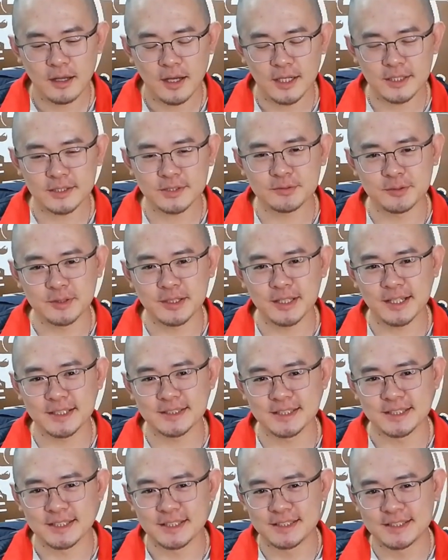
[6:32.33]
I just
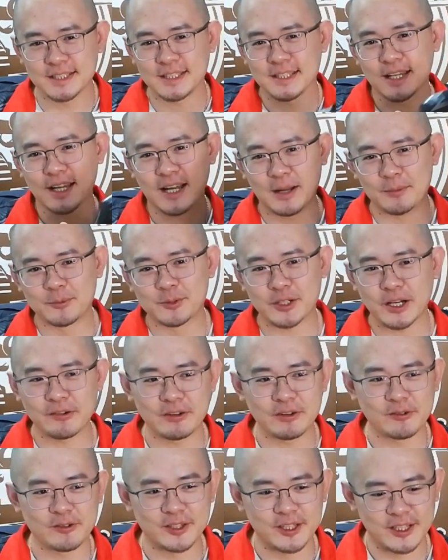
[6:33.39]
realized it. You see, I'm
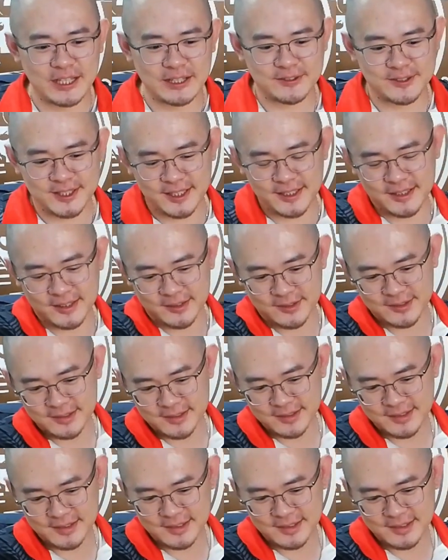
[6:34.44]
driving with the left stick now.